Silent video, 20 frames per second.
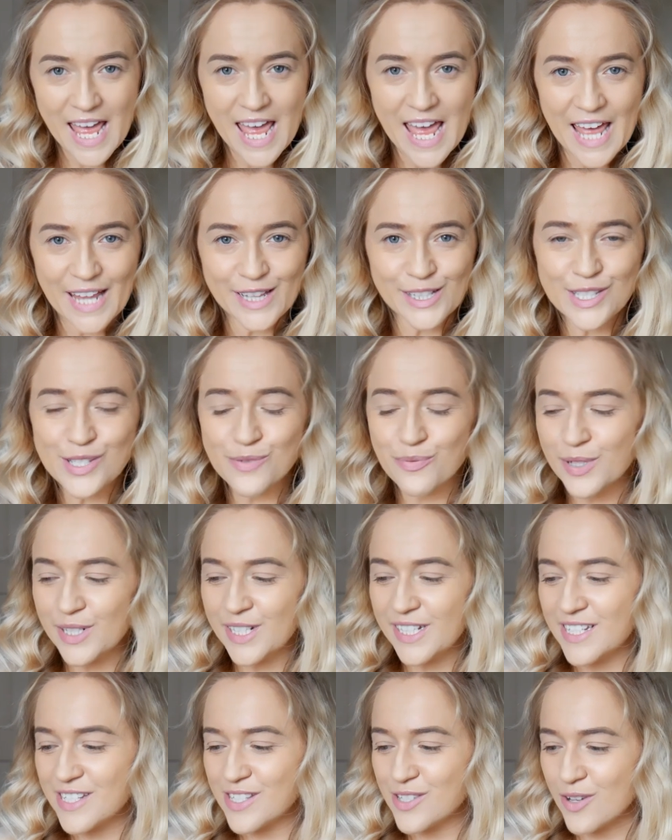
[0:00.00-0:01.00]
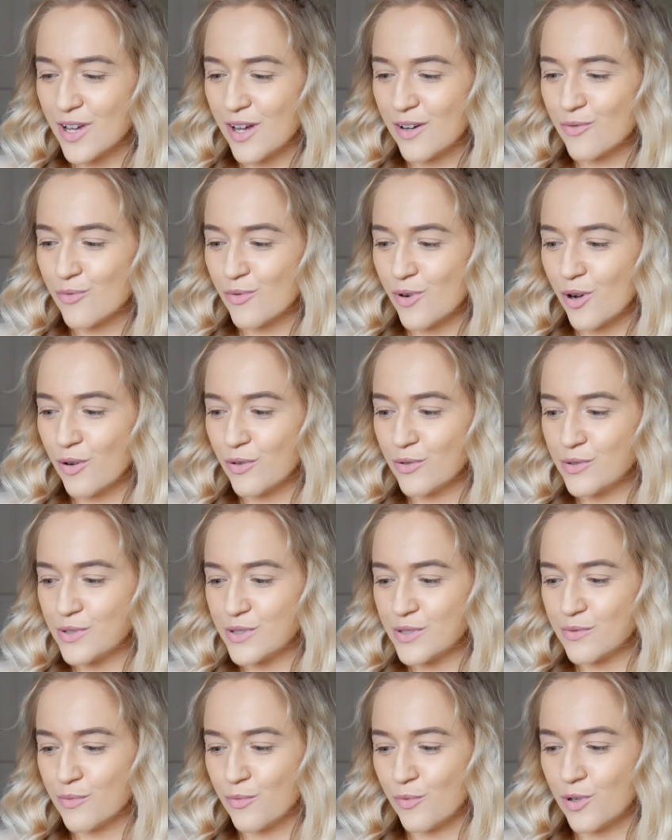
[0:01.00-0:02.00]
And this one is a
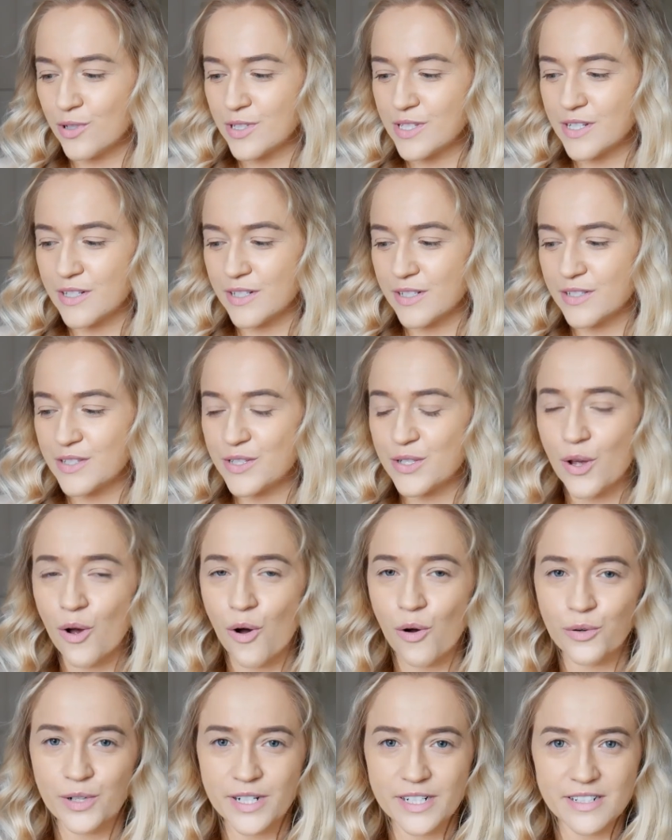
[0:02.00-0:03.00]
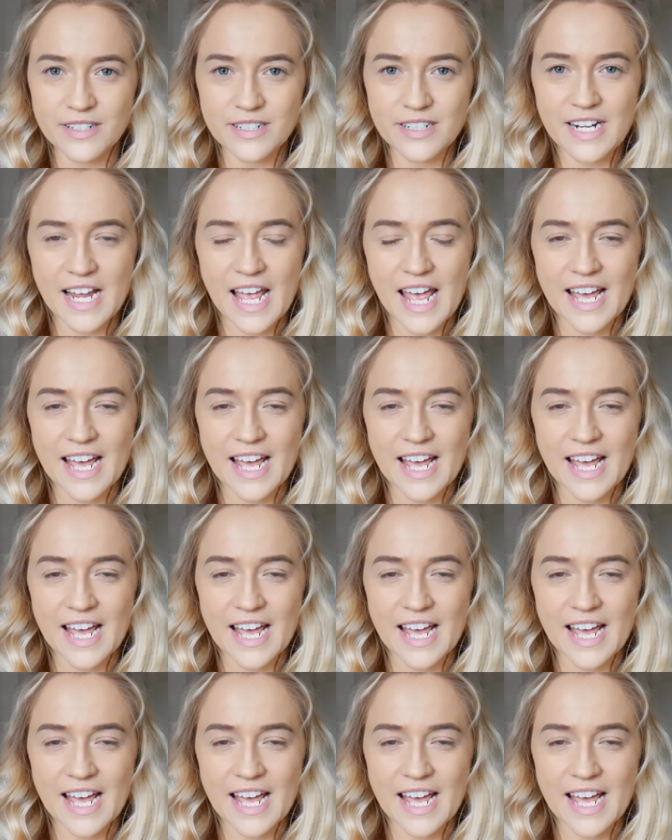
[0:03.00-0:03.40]
rose water toner,